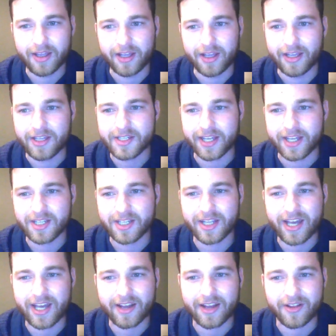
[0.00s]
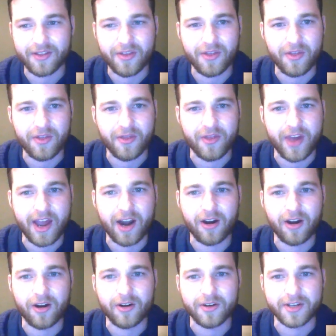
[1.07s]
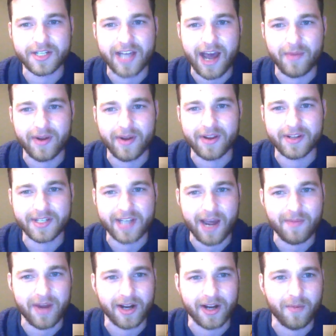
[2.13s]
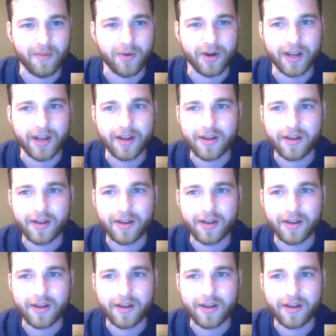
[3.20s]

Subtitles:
He's like their Ty Montgomery.